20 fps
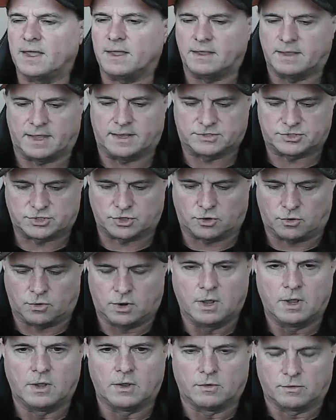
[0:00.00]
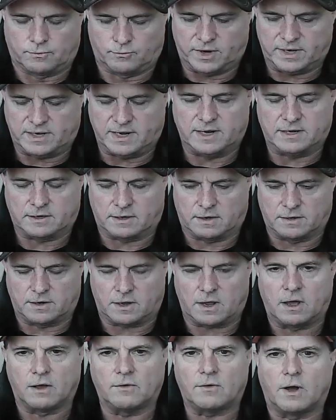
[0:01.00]
And so we need
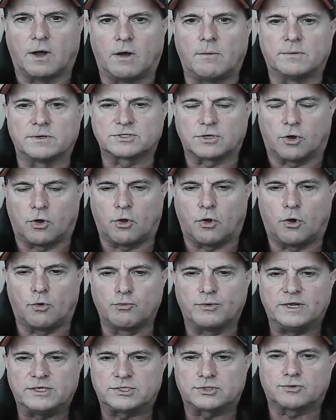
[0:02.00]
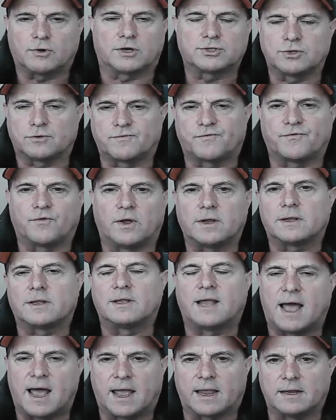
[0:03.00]
almost a whole restructured front
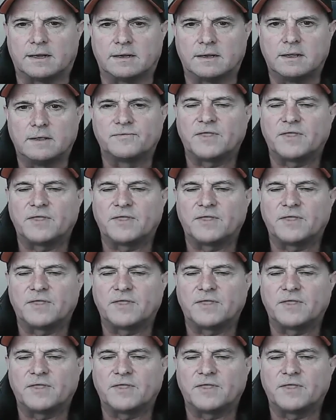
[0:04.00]
line.